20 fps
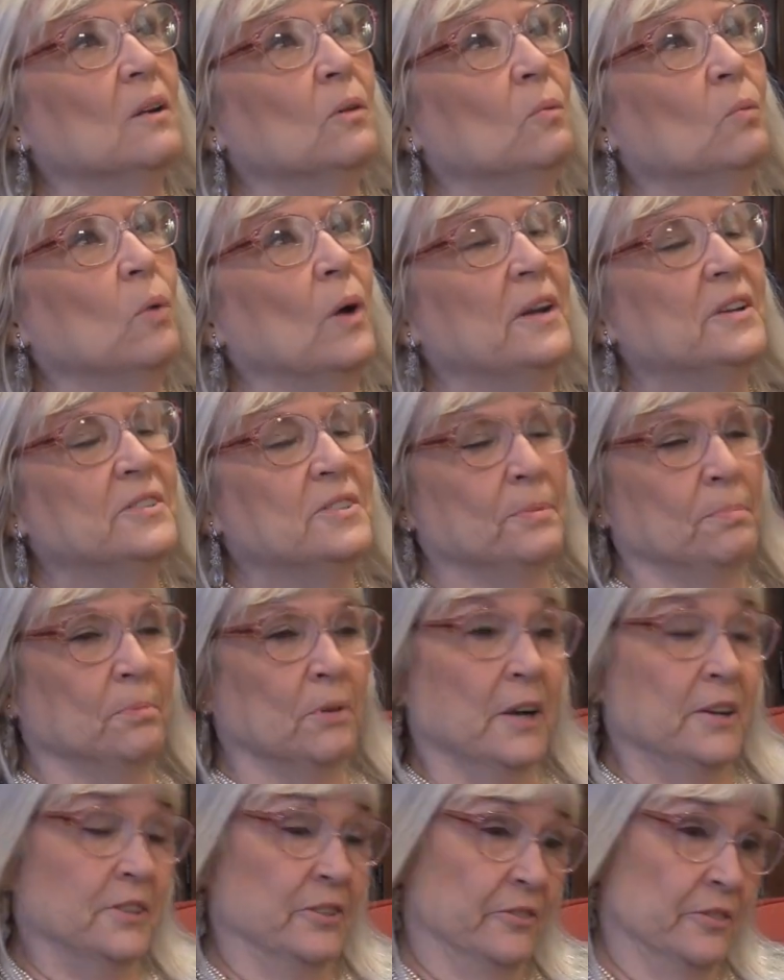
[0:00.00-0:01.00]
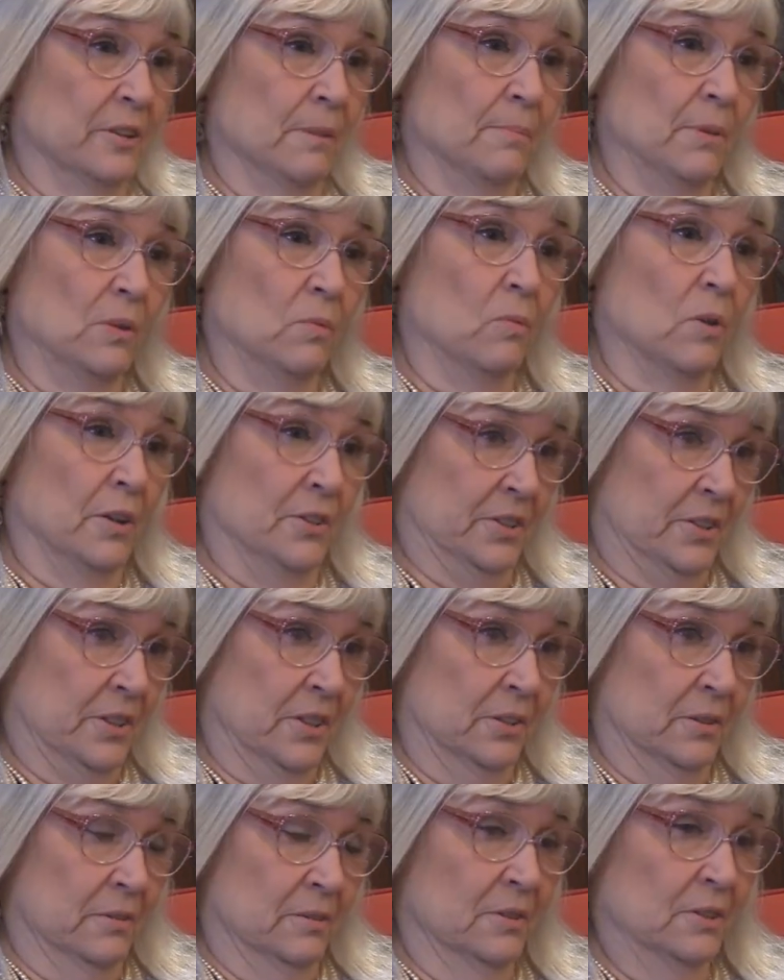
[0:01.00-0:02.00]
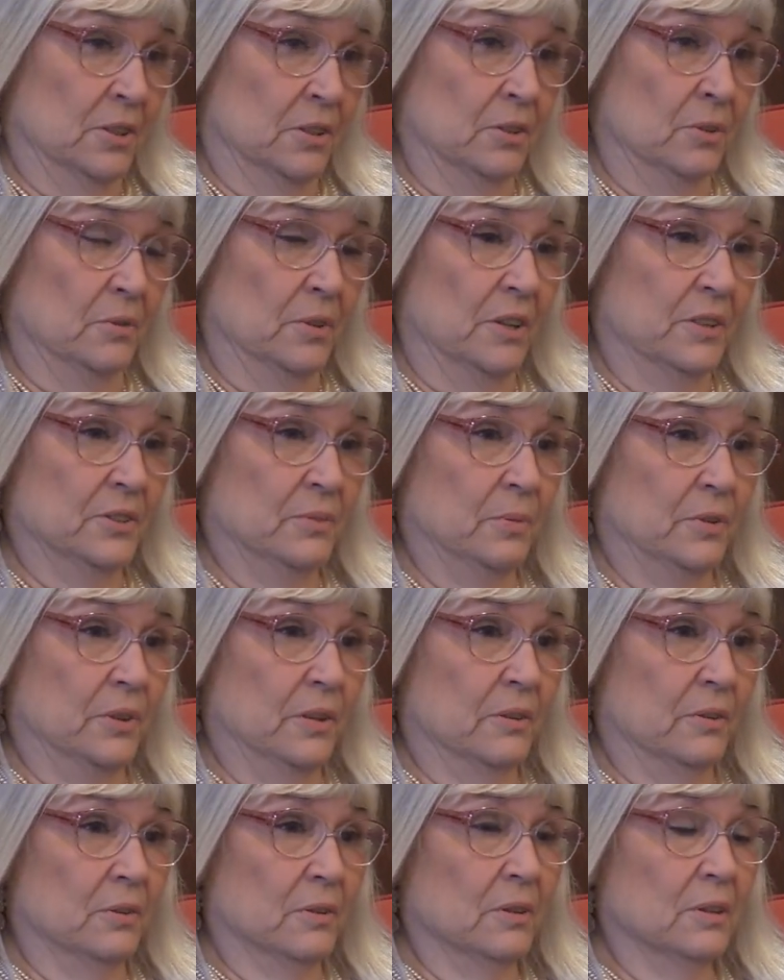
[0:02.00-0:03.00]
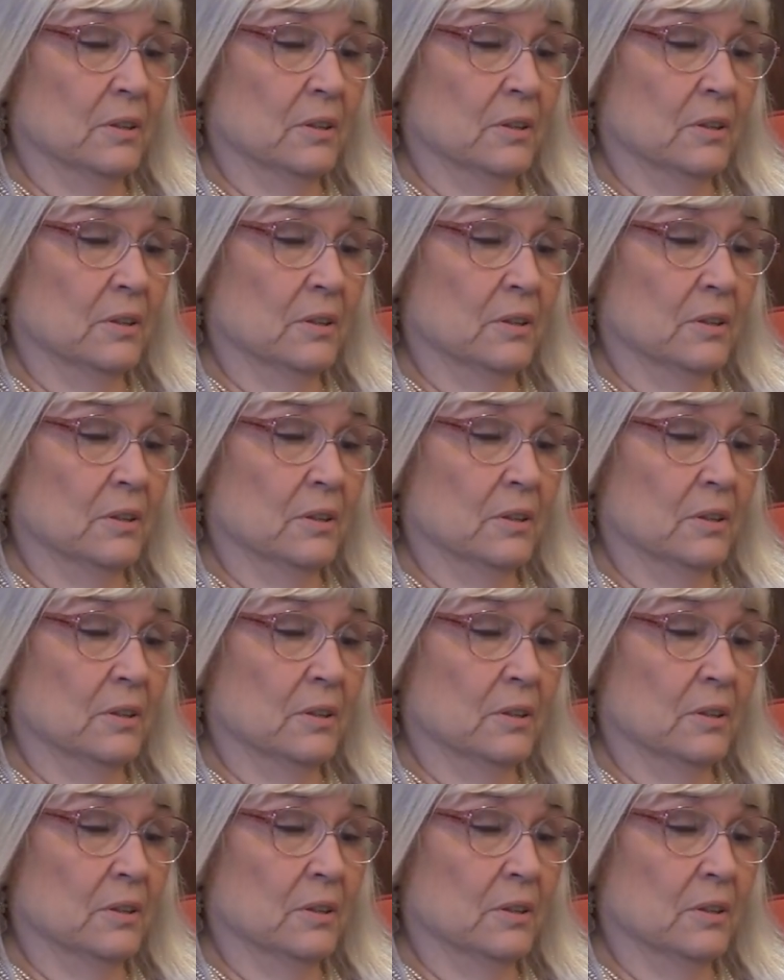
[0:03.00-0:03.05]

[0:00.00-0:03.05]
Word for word: What is the price if somebody wants to, to do this with you?